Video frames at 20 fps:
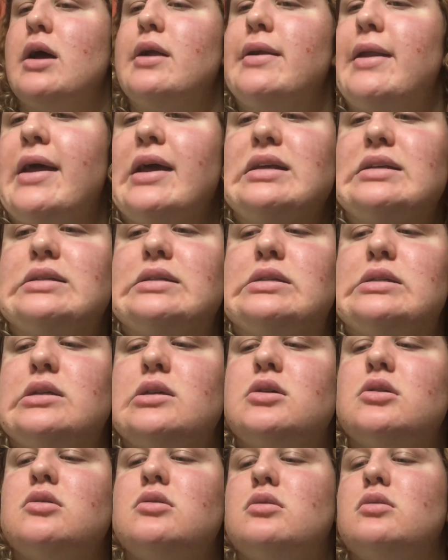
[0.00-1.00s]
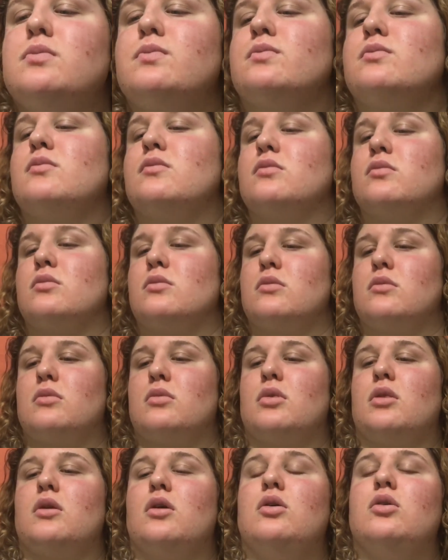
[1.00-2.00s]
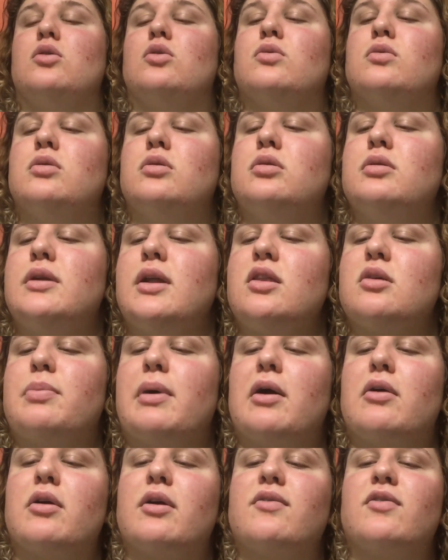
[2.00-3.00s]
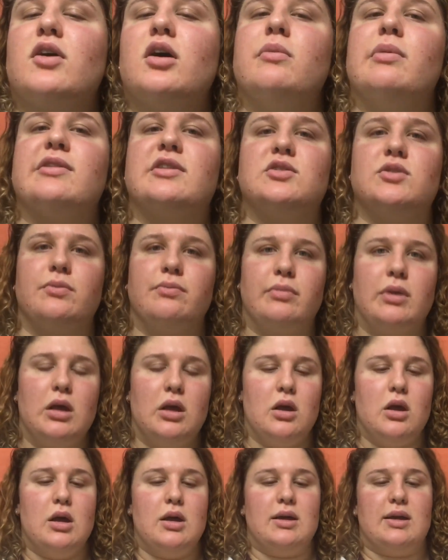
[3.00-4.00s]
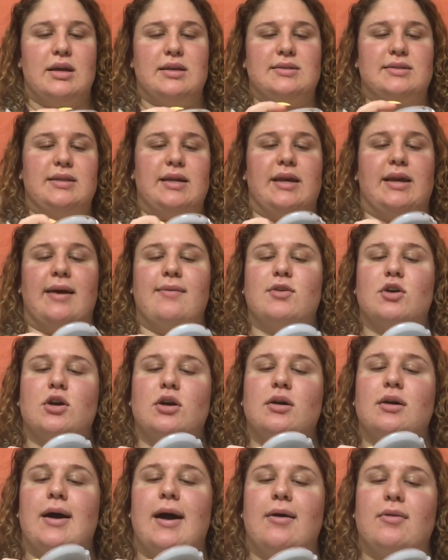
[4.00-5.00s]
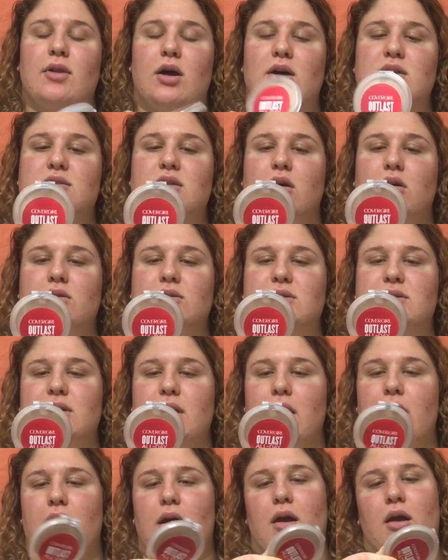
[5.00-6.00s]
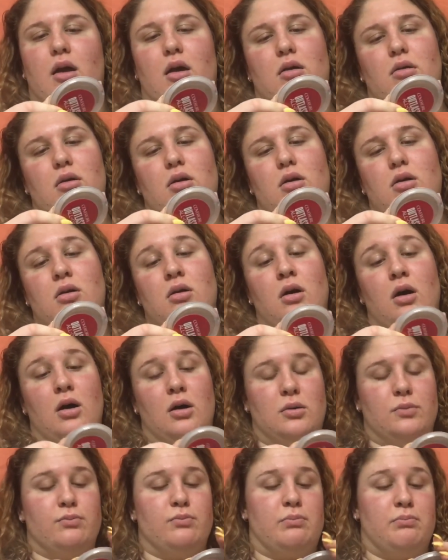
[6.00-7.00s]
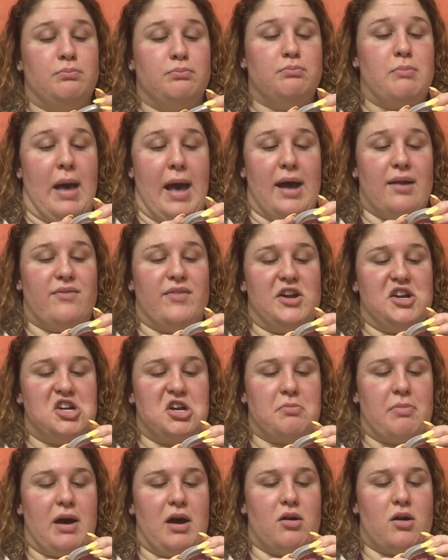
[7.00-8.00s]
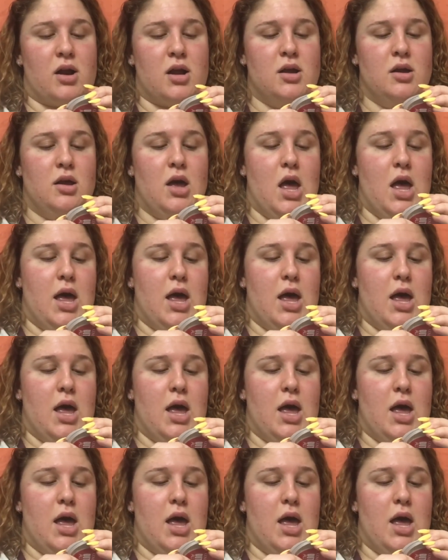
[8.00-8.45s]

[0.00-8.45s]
Next, oh, another powder, I forgot about this one, is the CoverGirl Outlast All Day Matte Finishing Powder.